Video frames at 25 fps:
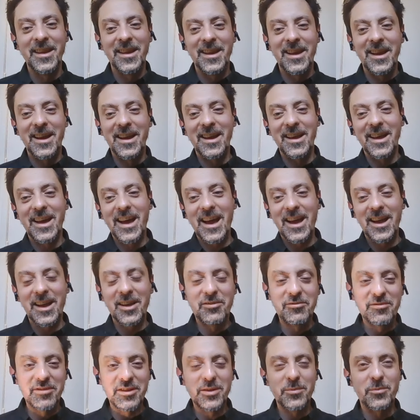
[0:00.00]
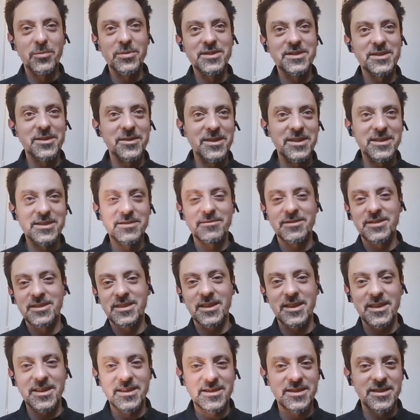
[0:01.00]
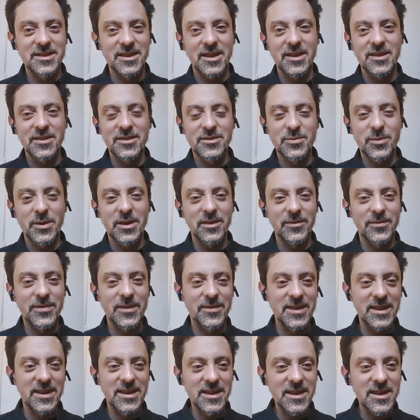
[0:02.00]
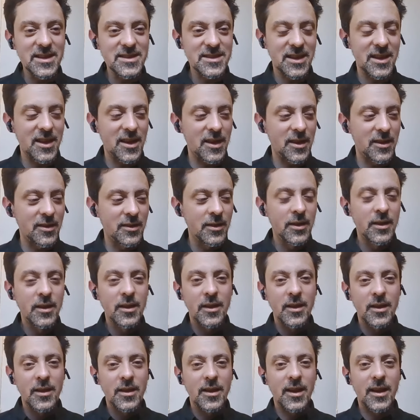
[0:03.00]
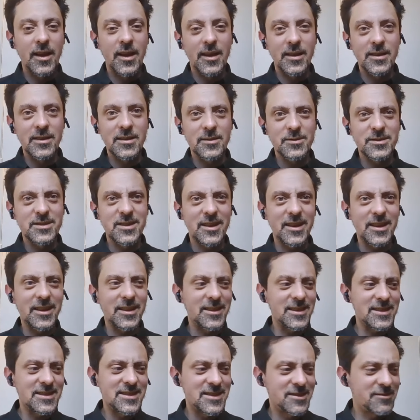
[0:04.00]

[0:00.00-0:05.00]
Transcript: Our group was doing this research, 12, 15 years ago. And it was like, this is